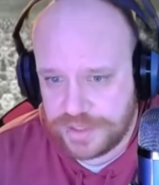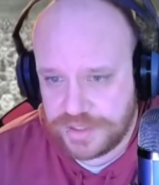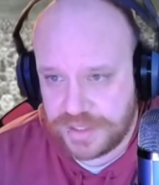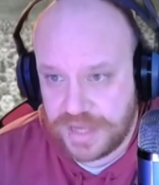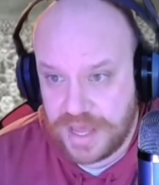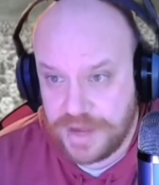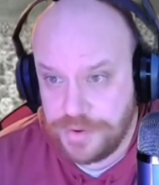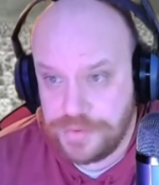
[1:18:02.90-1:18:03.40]
Like
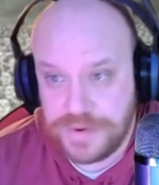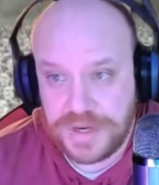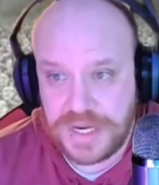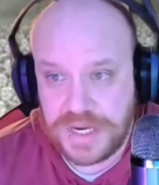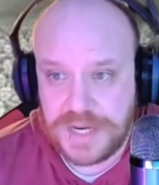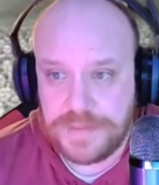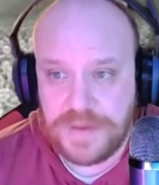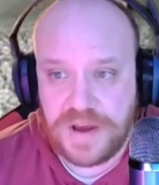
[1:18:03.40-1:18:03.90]
I don't
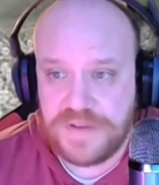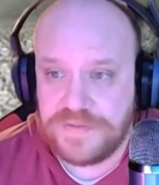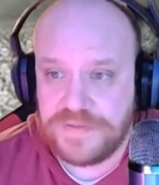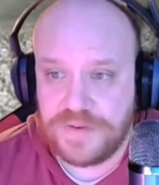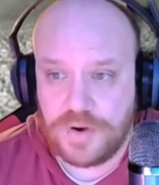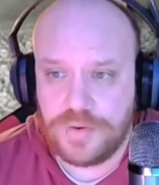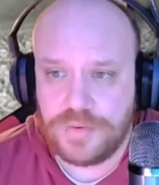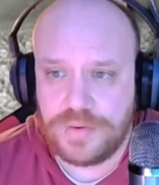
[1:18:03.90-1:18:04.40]
need my
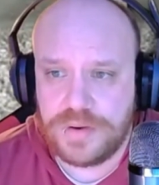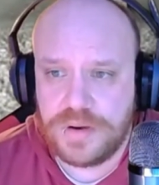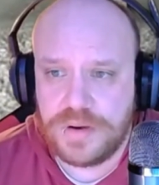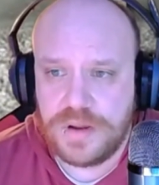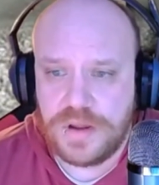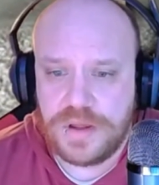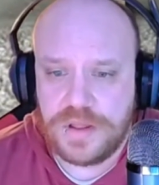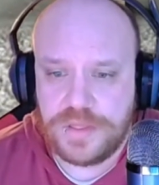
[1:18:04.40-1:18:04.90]
phone
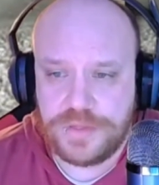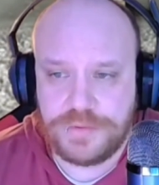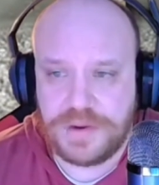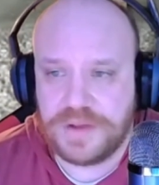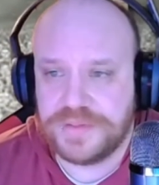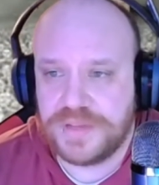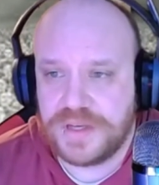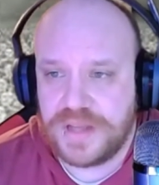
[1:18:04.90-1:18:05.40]

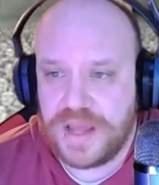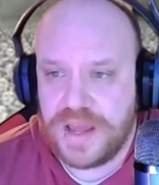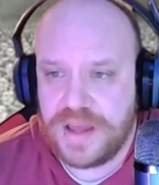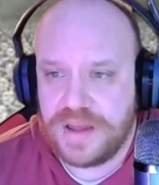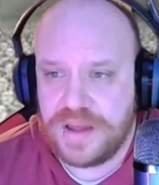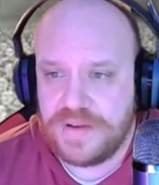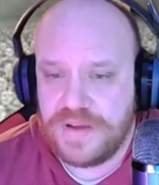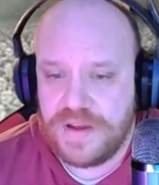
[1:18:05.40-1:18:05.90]
throughout the
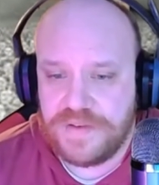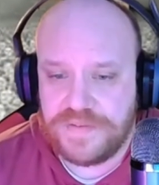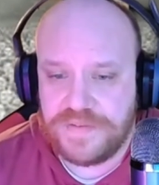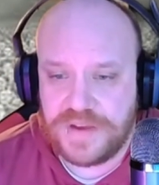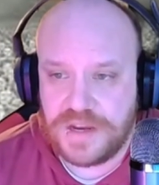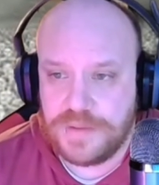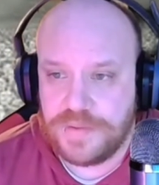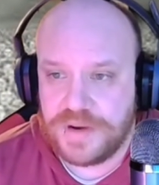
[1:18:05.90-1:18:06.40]
day. If
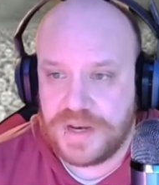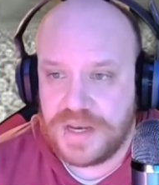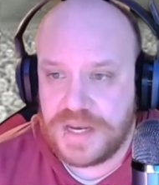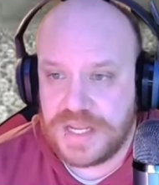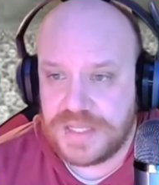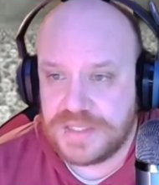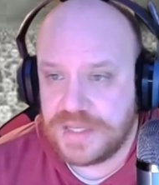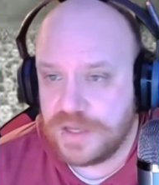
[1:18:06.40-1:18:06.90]
anybody
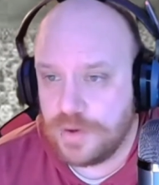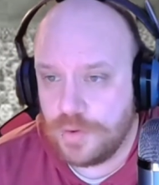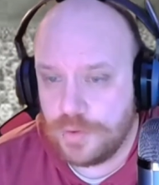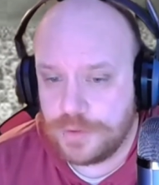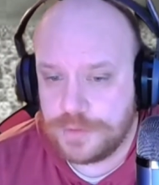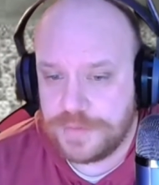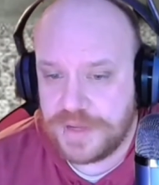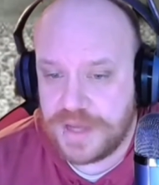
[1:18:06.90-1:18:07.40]
needs to get a
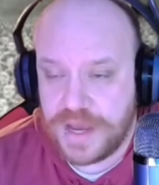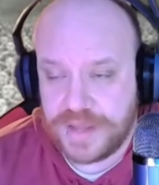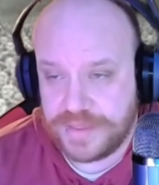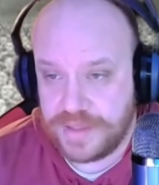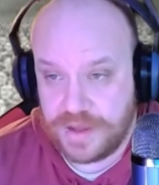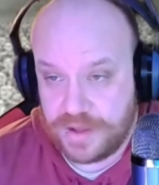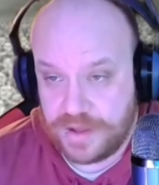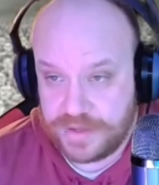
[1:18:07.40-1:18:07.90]
hold of me, I
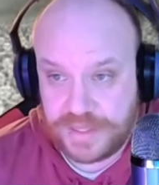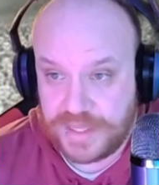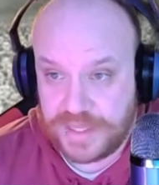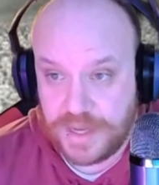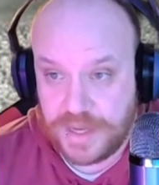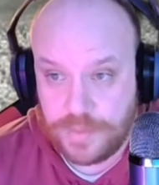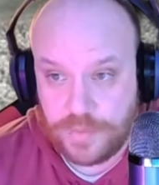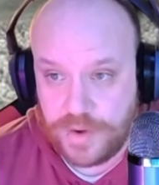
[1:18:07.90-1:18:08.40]
can
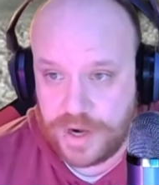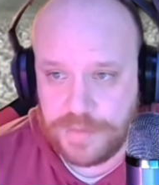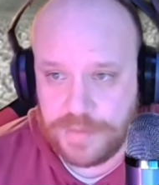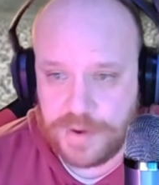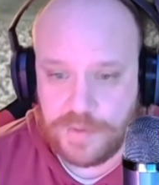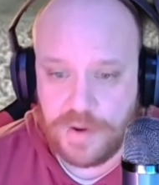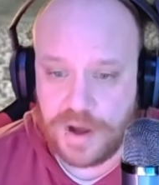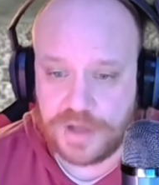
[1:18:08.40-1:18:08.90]
get them right on my
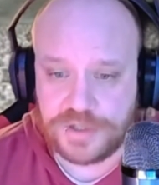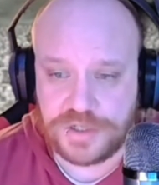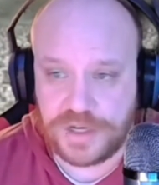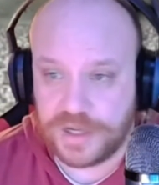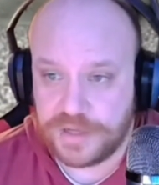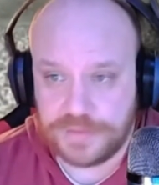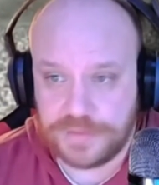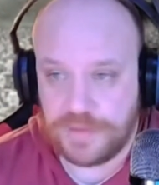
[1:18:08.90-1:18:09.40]
watch,
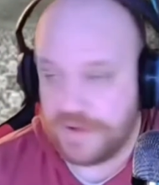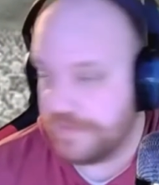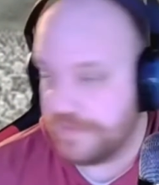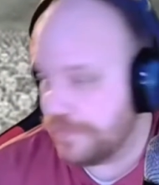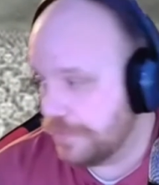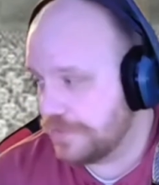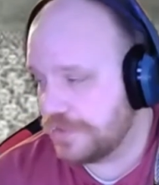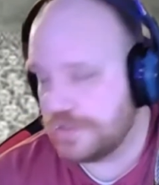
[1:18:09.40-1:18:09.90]
and my
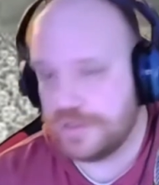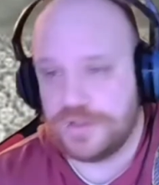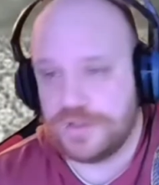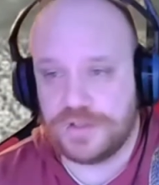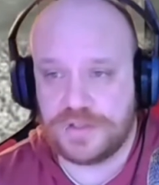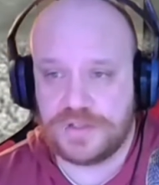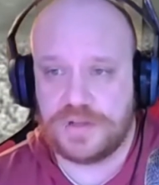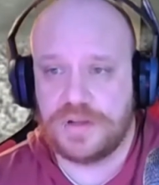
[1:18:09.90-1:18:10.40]
phone is
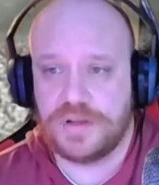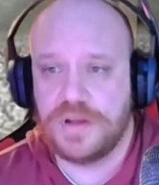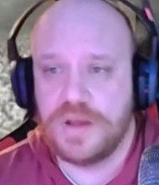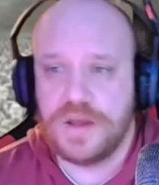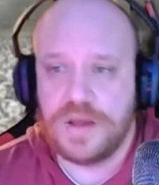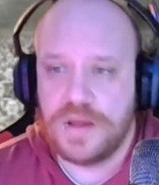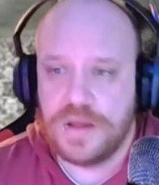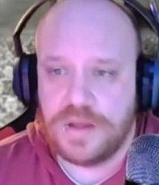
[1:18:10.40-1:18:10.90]
just,
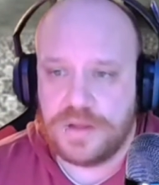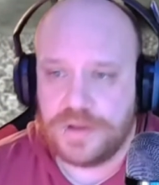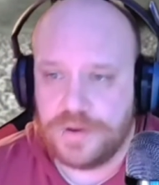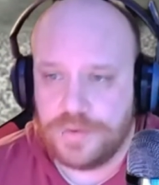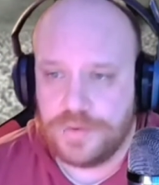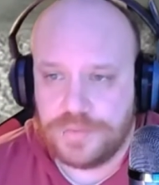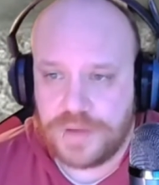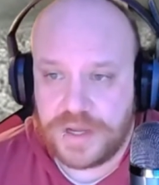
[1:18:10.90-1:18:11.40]
you
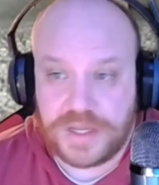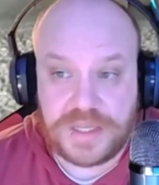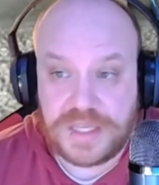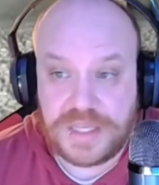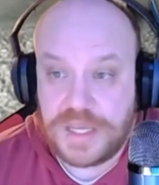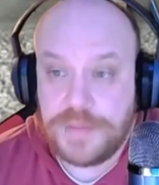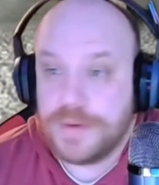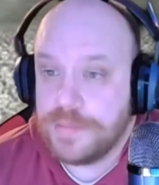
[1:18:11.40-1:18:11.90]
know, I can
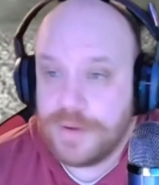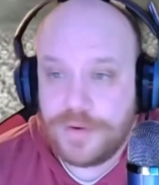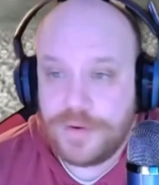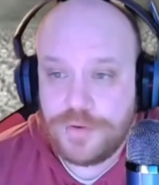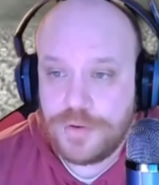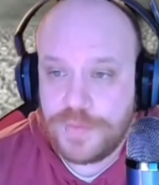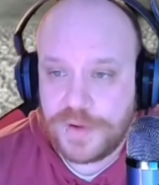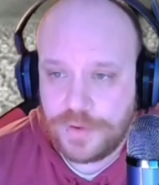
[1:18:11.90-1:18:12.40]
keep it in my
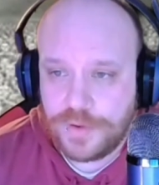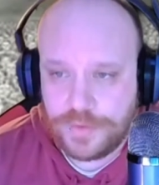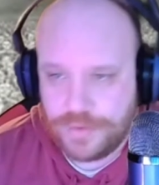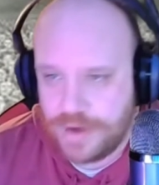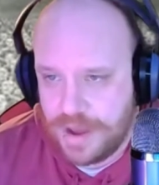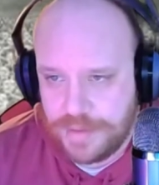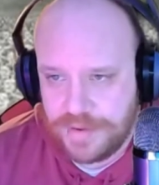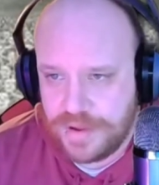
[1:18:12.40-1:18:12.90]
room and go
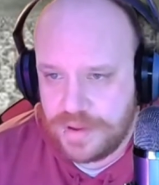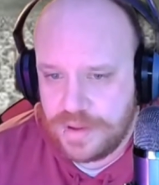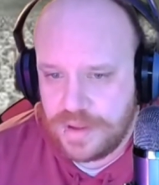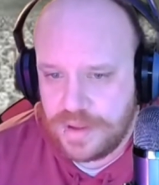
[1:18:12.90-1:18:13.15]
grab it.